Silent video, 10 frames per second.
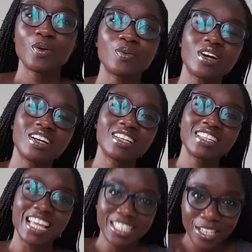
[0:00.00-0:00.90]
Well,
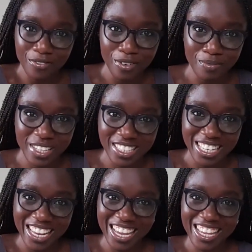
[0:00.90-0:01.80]
that's it for me
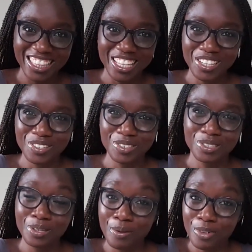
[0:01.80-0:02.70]
today. Thank you
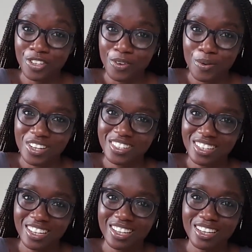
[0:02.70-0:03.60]
so much for
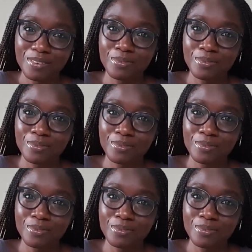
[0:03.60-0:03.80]
watching.